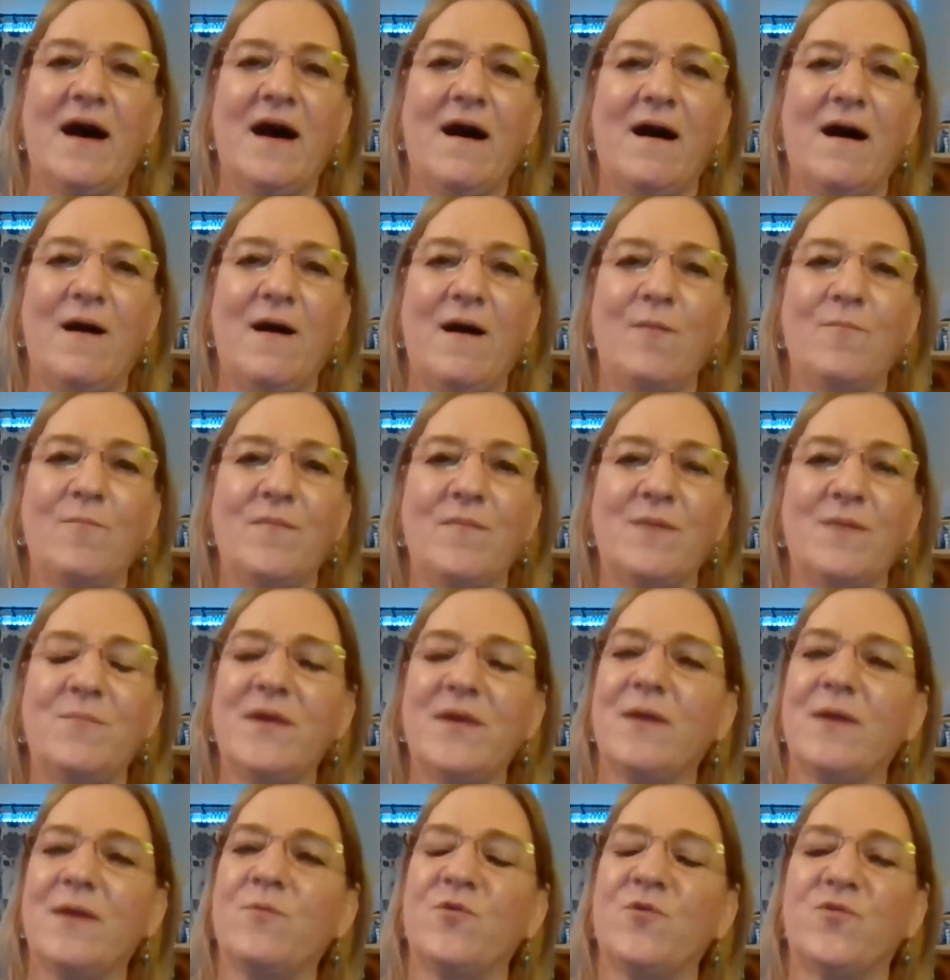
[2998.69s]
and
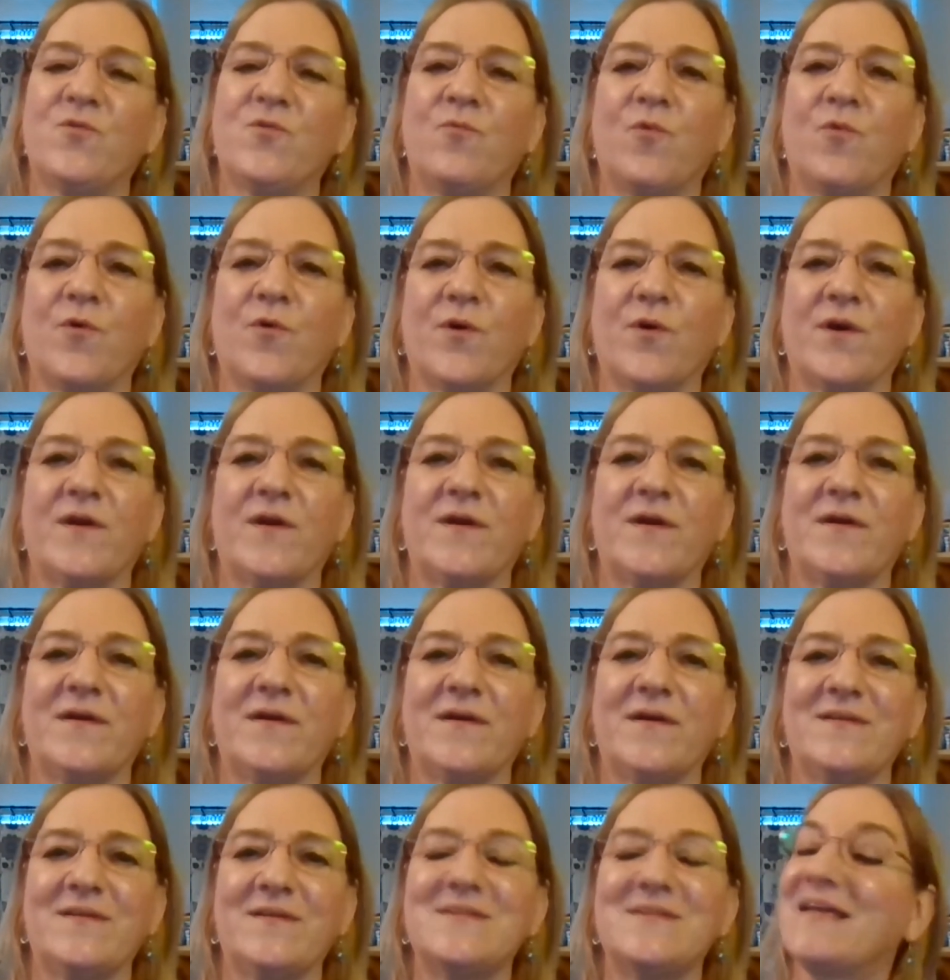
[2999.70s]
be able to work
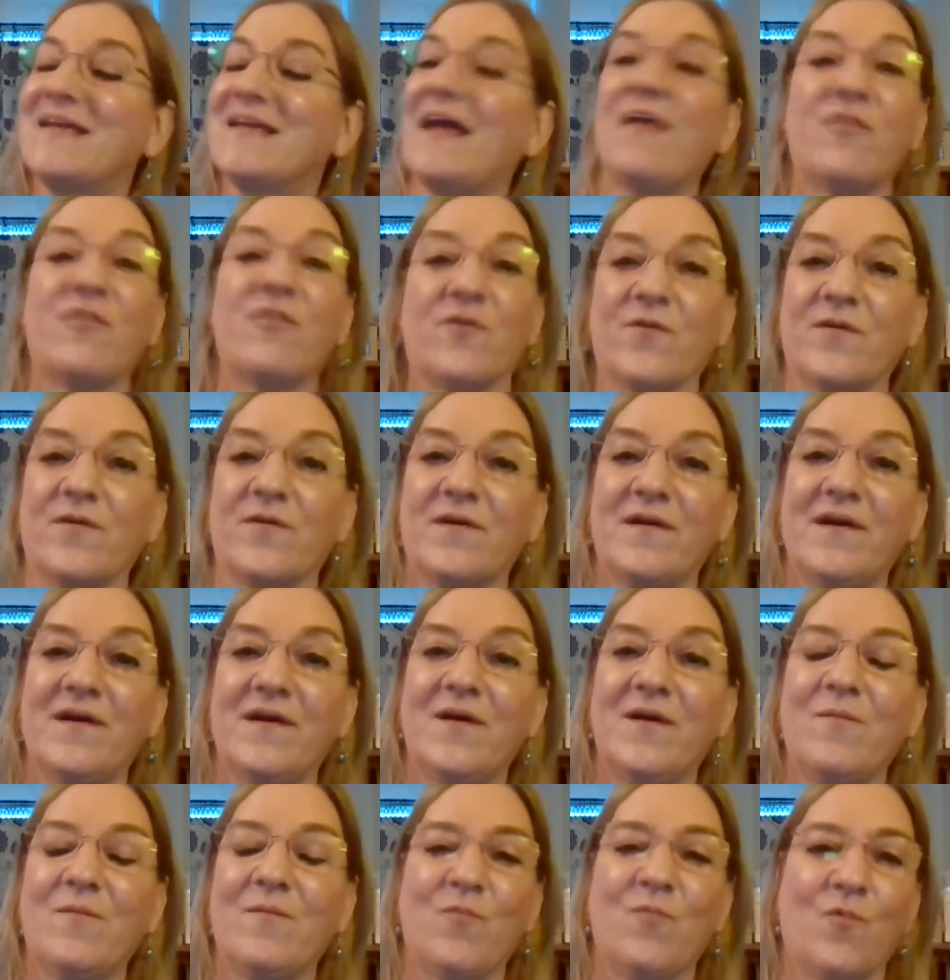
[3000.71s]
together
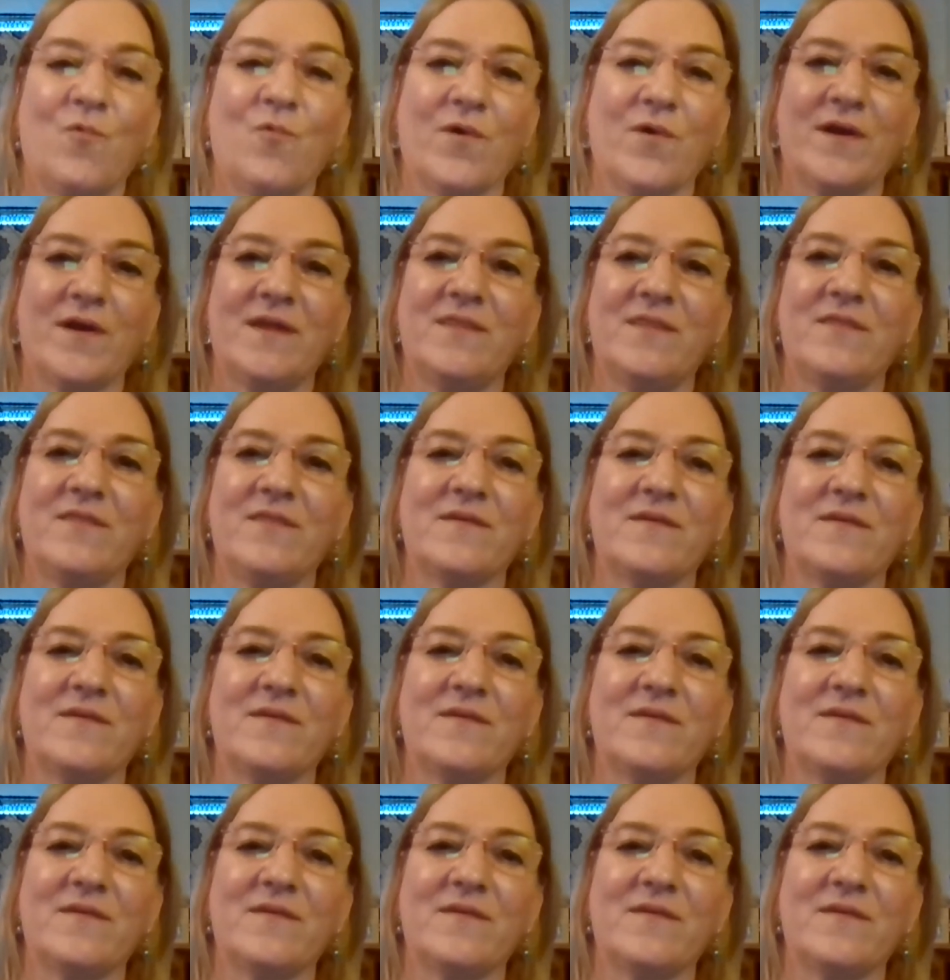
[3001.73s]
more in